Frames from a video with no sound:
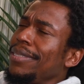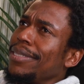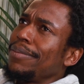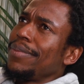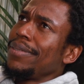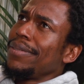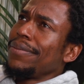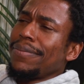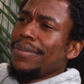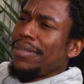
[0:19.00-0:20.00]
in Germany
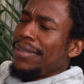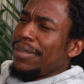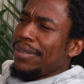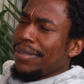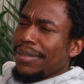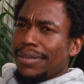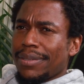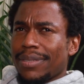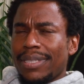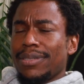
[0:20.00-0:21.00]
for I think
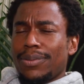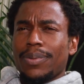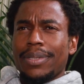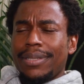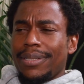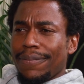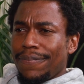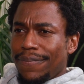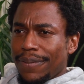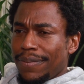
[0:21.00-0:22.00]
since
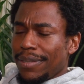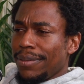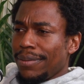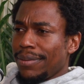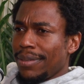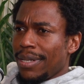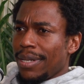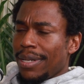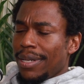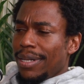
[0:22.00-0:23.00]
2015.
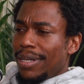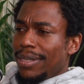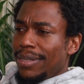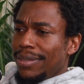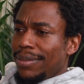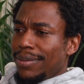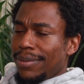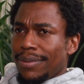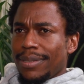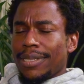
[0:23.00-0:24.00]
And
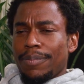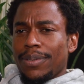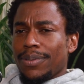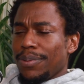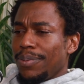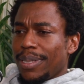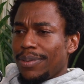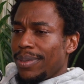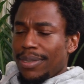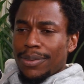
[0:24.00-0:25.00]
on this episode, we're
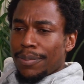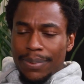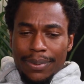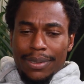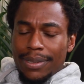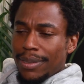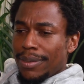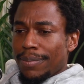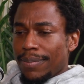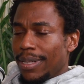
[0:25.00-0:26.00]
actually gonna put it
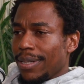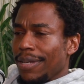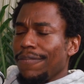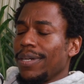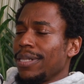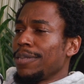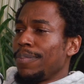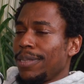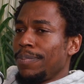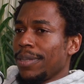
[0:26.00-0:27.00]
in like a father's
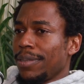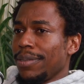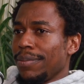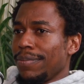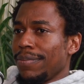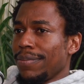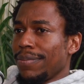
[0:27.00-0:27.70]
perspective.